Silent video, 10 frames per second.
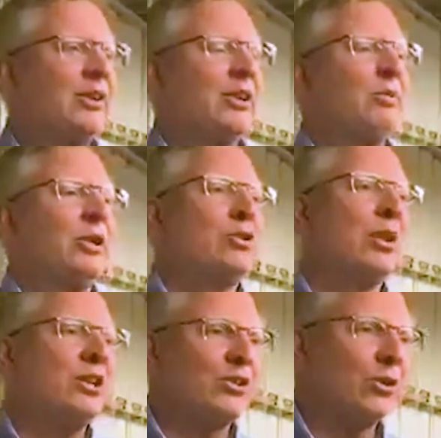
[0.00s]
there's so
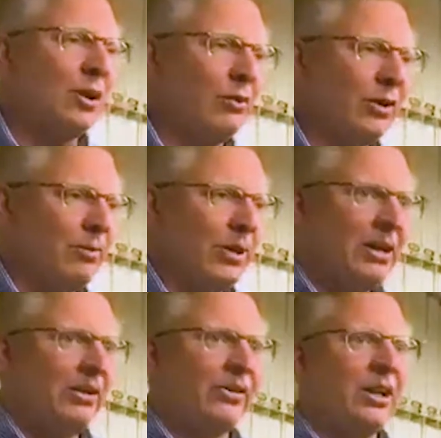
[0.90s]
much great story with it
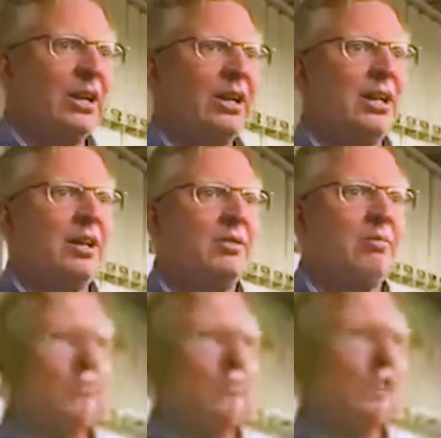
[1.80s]
because
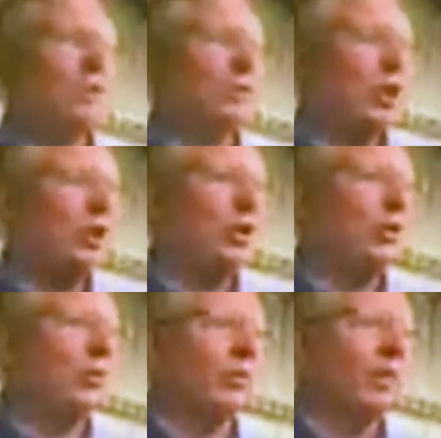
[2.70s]
Percival
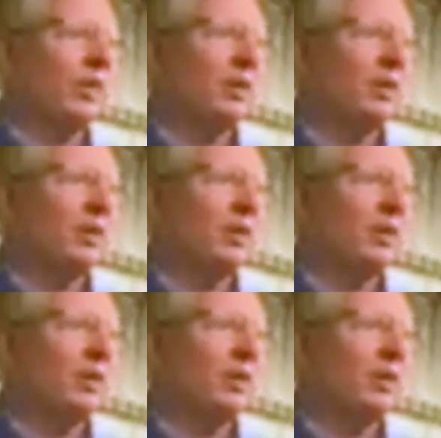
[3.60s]
Lowell